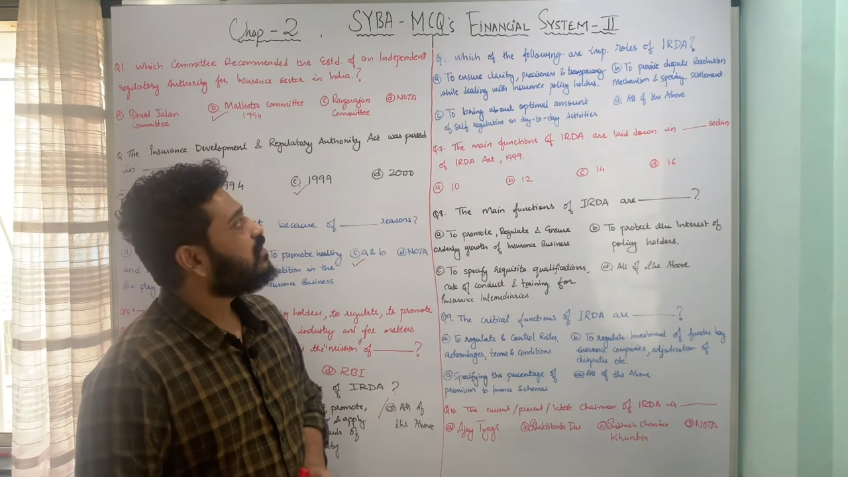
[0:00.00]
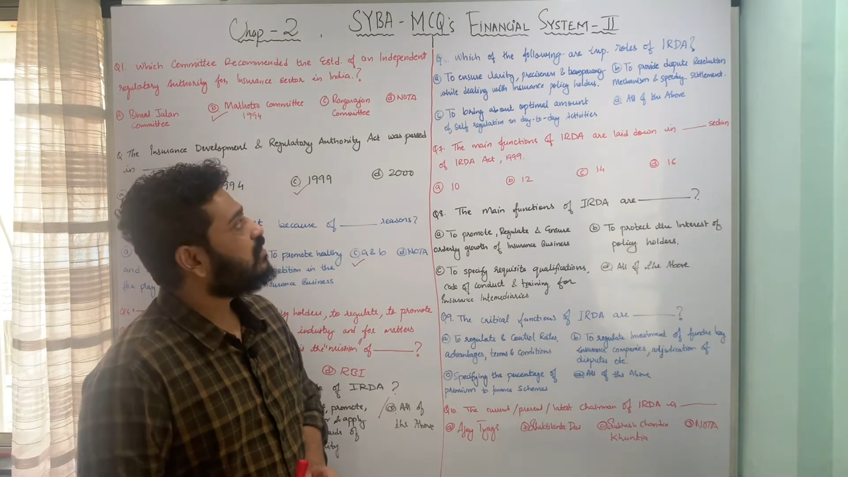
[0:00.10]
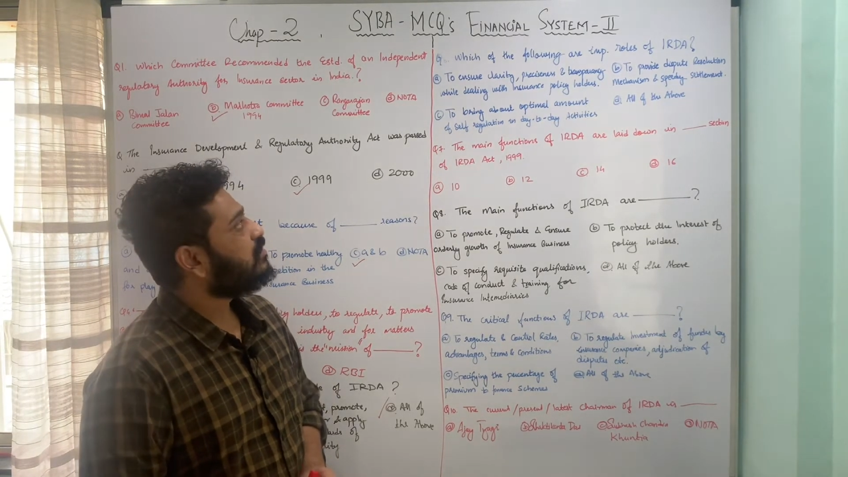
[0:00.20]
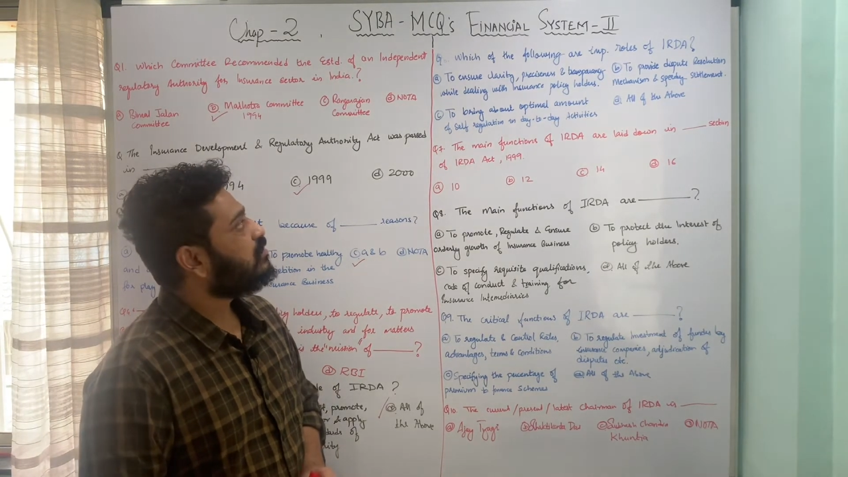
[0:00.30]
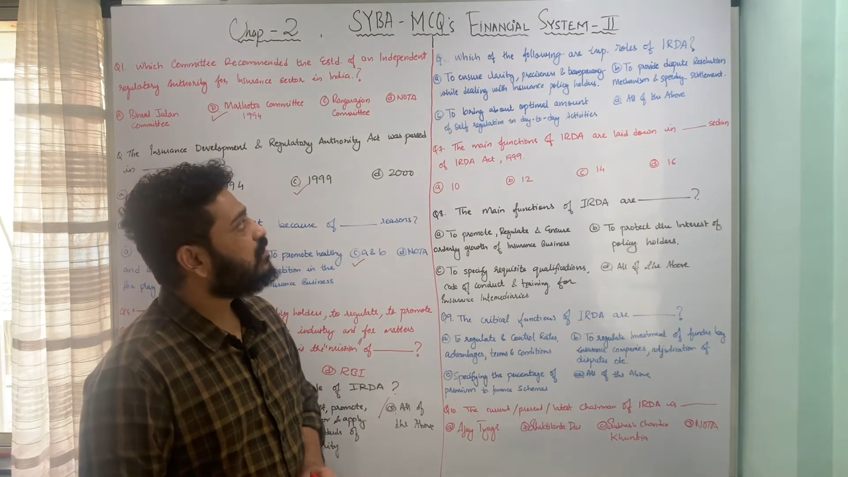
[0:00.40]

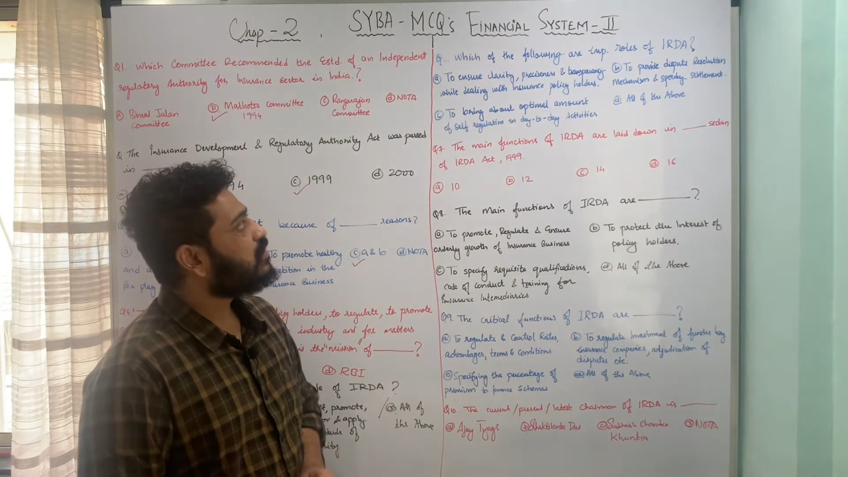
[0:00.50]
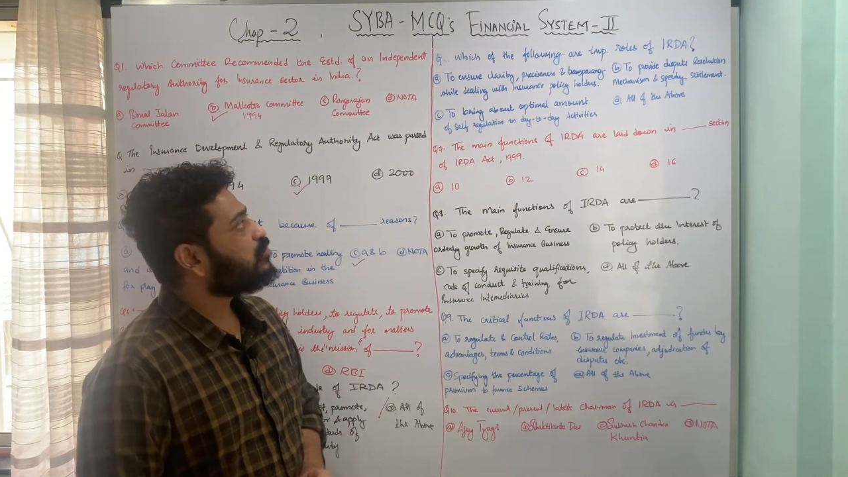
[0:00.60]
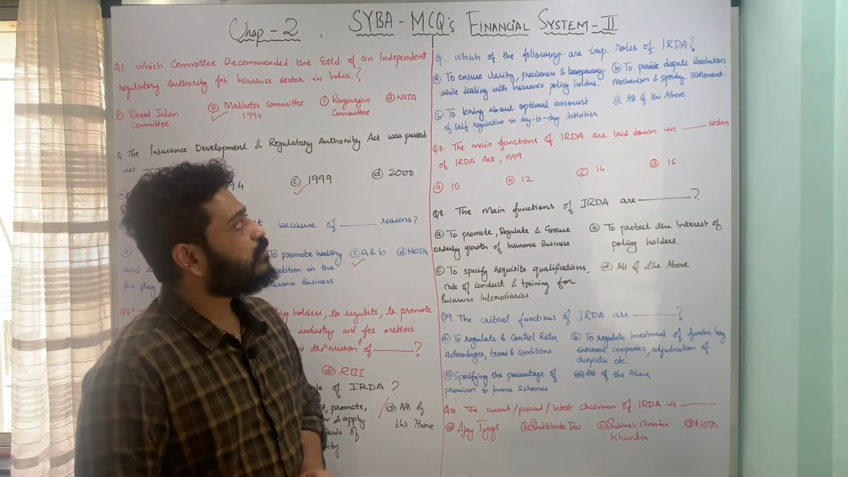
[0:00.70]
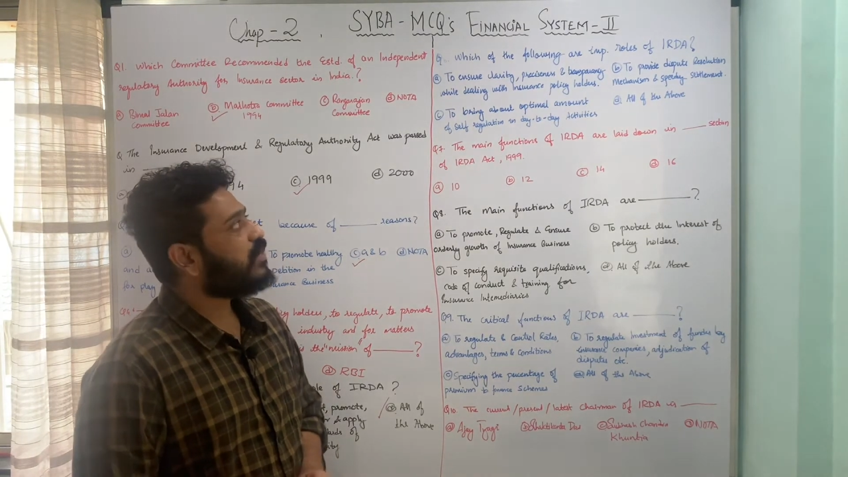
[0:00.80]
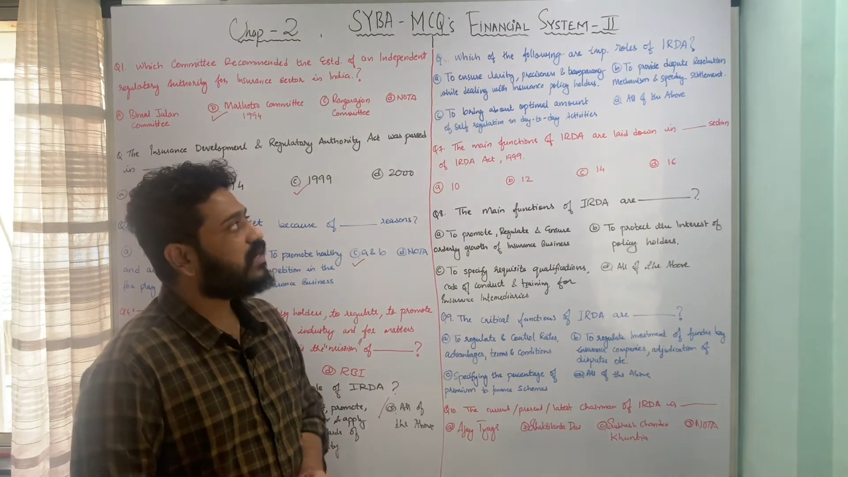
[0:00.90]
The third is to
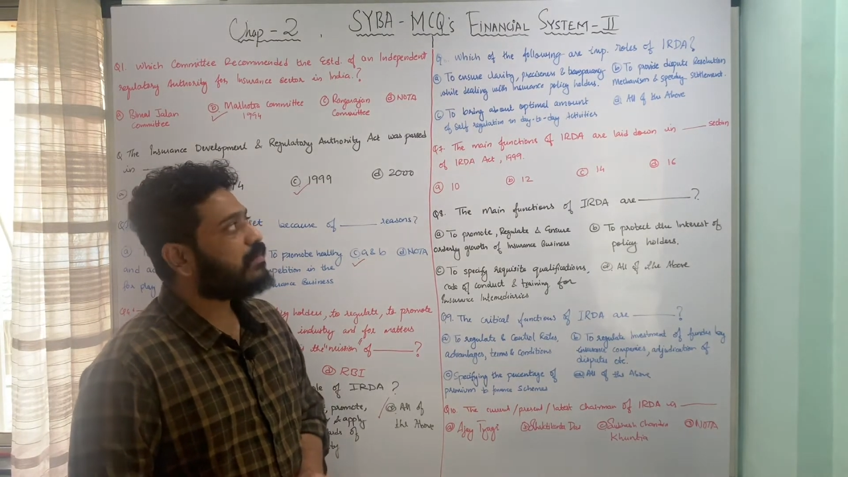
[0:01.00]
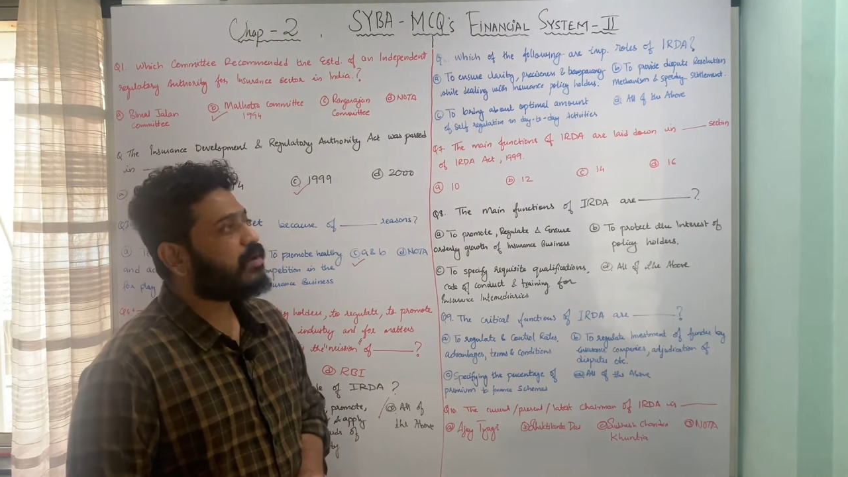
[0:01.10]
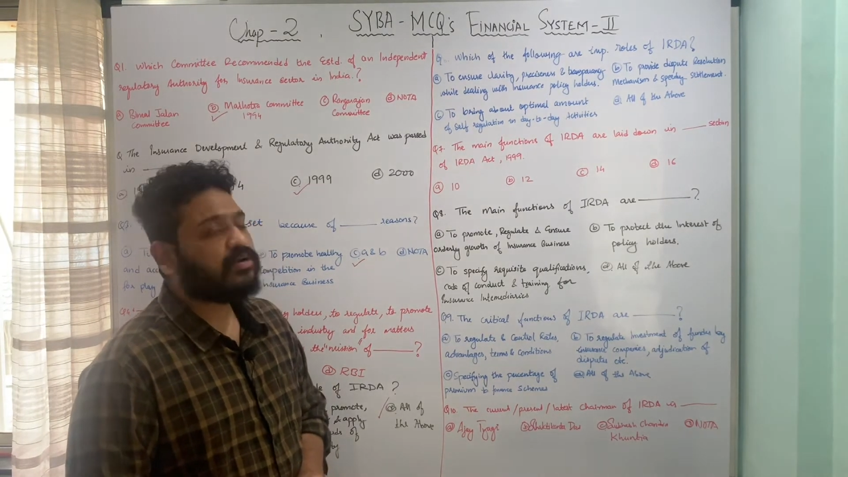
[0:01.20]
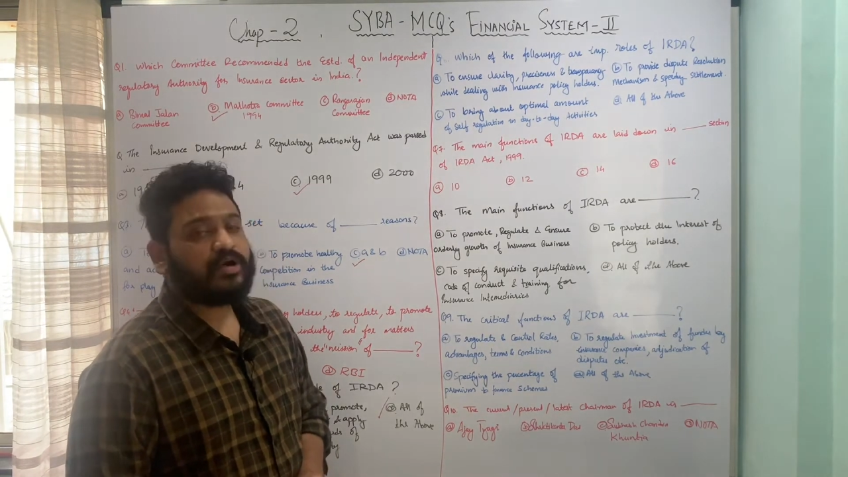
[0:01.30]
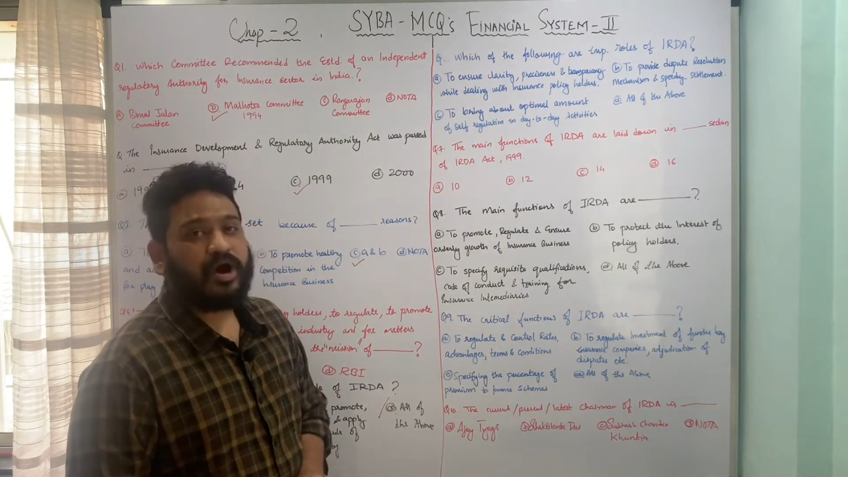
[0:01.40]
bring about